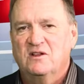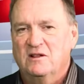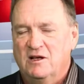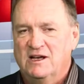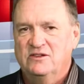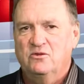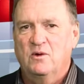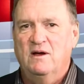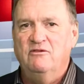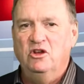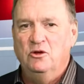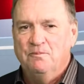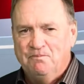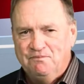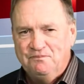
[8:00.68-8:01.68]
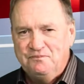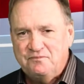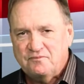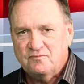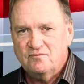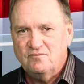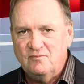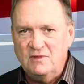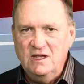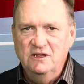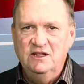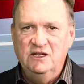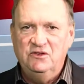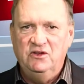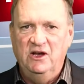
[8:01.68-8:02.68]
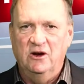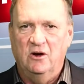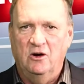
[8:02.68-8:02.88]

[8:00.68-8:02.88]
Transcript: lost revenue this year.